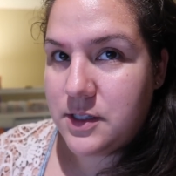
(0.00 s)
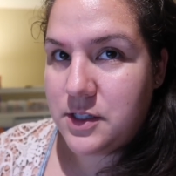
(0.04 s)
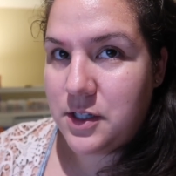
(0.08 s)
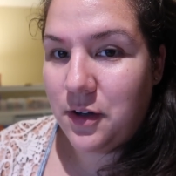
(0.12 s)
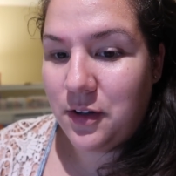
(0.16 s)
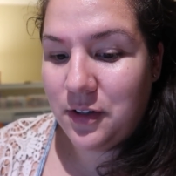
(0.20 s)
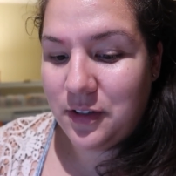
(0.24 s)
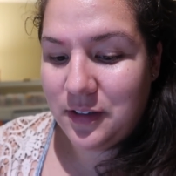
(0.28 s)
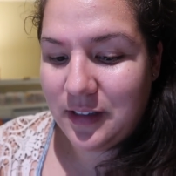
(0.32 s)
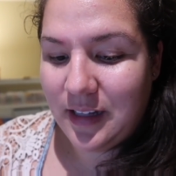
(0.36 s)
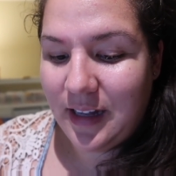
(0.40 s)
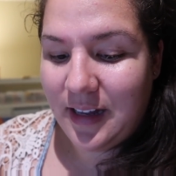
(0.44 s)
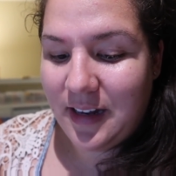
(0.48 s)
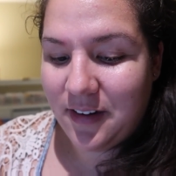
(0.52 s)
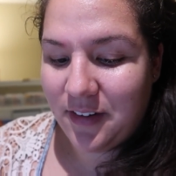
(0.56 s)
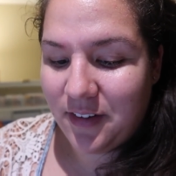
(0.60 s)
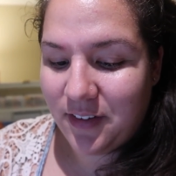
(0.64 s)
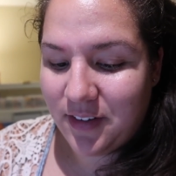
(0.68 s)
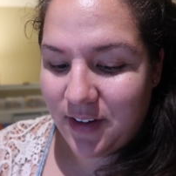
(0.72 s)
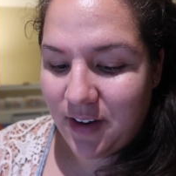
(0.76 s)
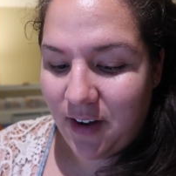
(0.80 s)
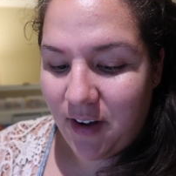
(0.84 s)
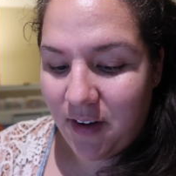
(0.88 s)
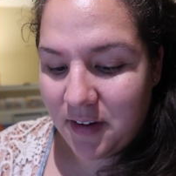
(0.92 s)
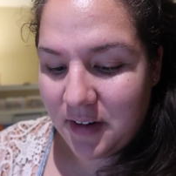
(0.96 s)
until later
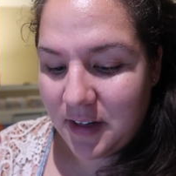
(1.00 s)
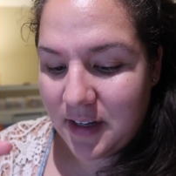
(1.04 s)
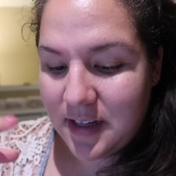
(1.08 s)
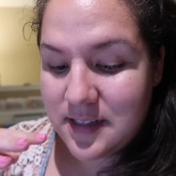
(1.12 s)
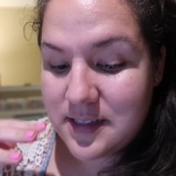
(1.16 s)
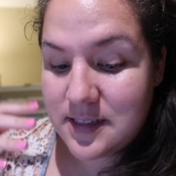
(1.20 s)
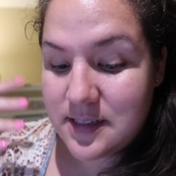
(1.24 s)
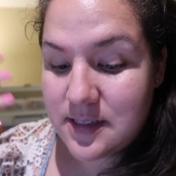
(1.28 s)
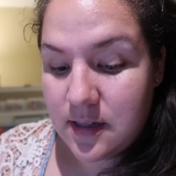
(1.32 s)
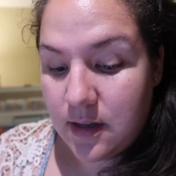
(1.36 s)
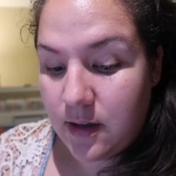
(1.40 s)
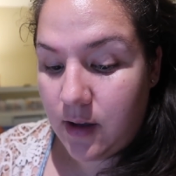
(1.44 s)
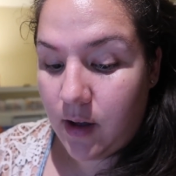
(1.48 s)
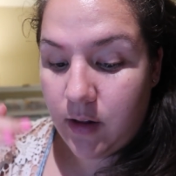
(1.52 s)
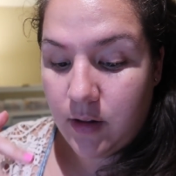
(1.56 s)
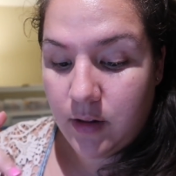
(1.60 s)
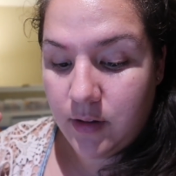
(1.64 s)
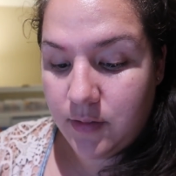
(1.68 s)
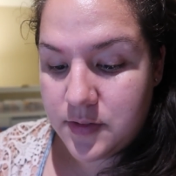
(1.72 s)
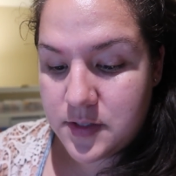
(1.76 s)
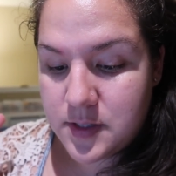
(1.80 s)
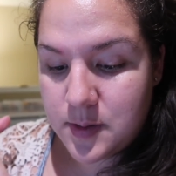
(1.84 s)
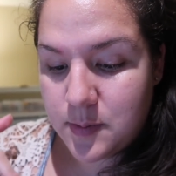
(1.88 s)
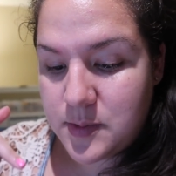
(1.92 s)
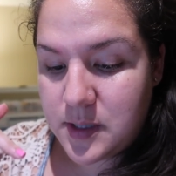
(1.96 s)
in August, all
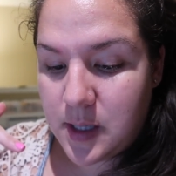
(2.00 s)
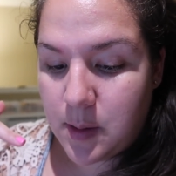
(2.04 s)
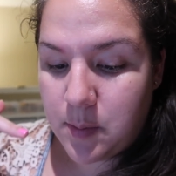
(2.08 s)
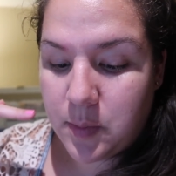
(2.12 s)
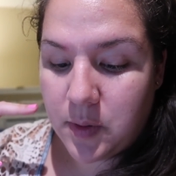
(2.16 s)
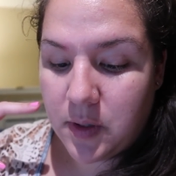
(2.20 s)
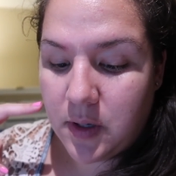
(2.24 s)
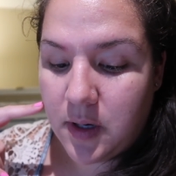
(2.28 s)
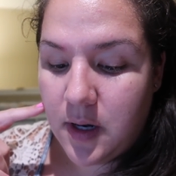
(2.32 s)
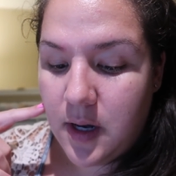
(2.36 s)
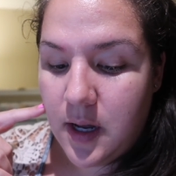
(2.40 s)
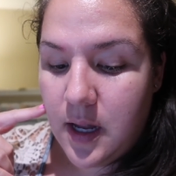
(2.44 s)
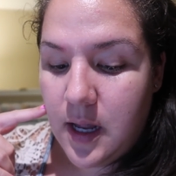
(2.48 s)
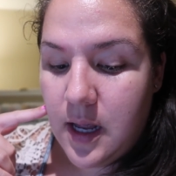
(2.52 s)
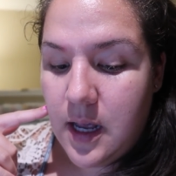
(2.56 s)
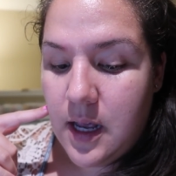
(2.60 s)
of September.